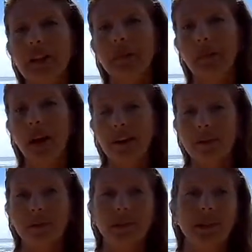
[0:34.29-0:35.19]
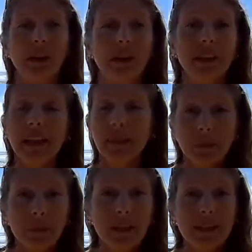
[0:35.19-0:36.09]
and possibly already
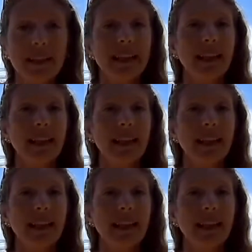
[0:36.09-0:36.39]
implemented